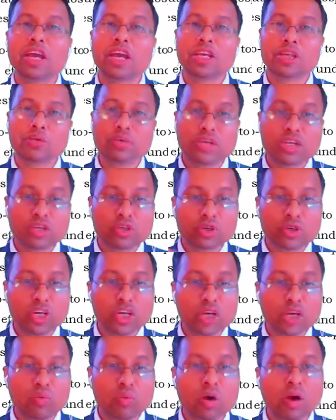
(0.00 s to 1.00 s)
You need to
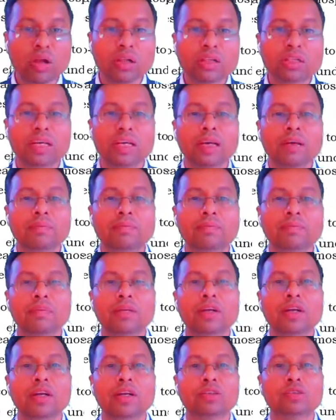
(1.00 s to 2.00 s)
involve them
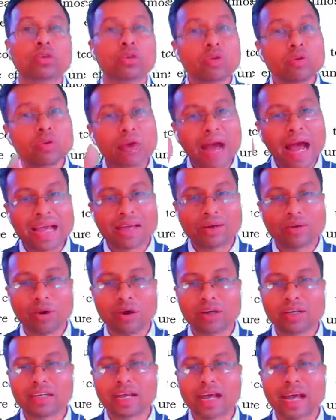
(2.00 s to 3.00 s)
through your eye
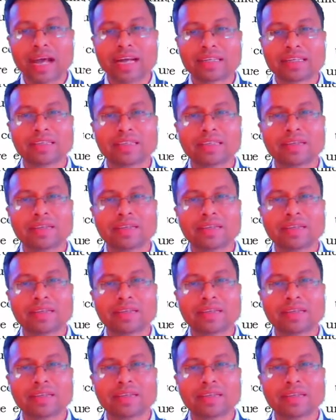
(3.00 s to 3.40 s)
contact,